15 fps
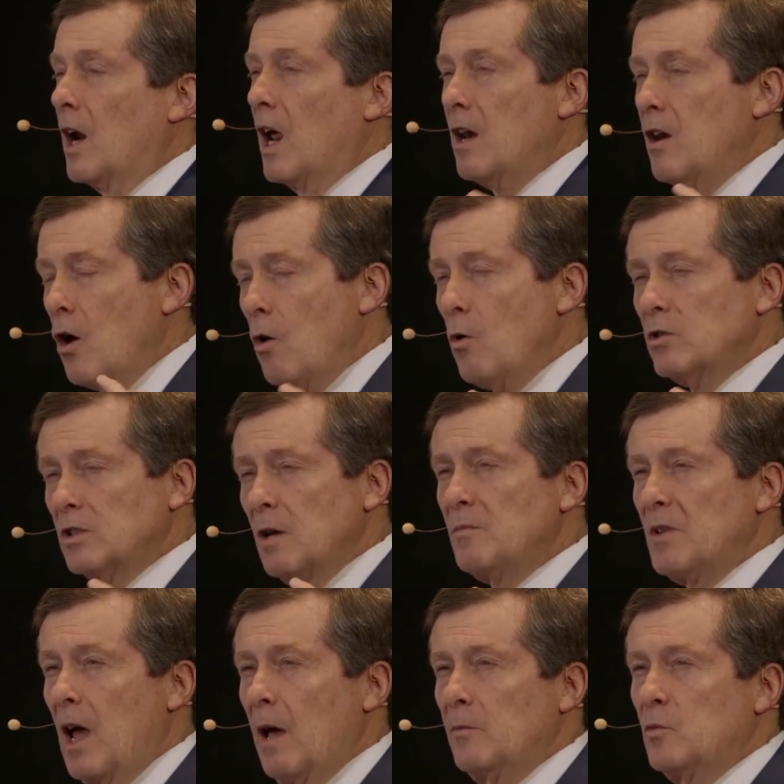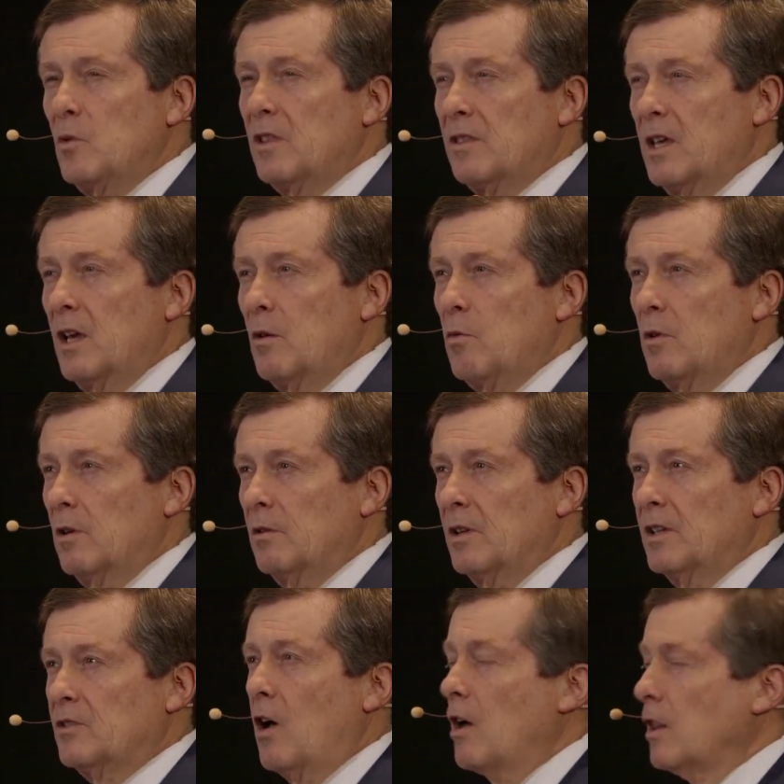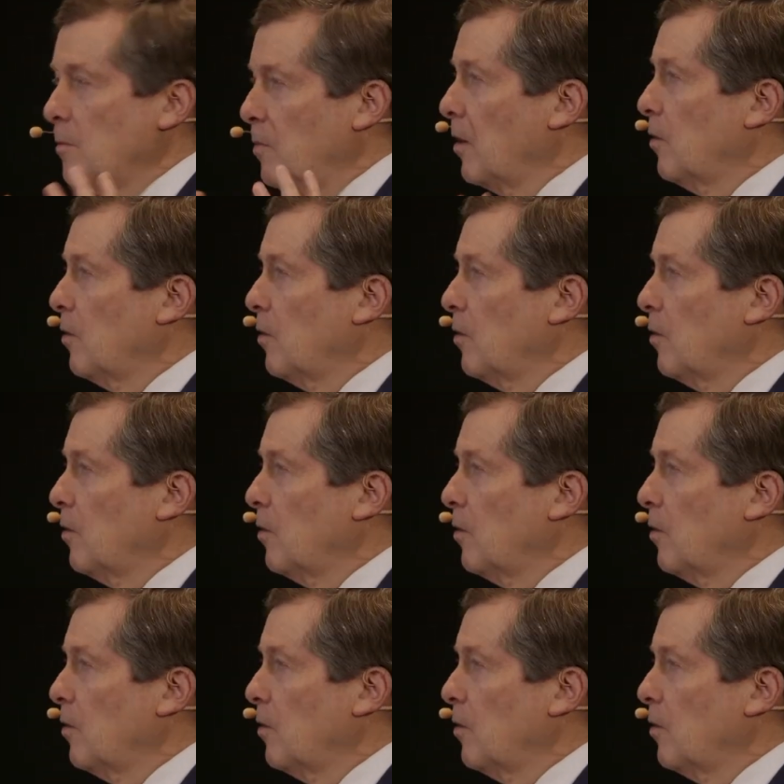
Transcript: and I know sometimes we think, well, it's all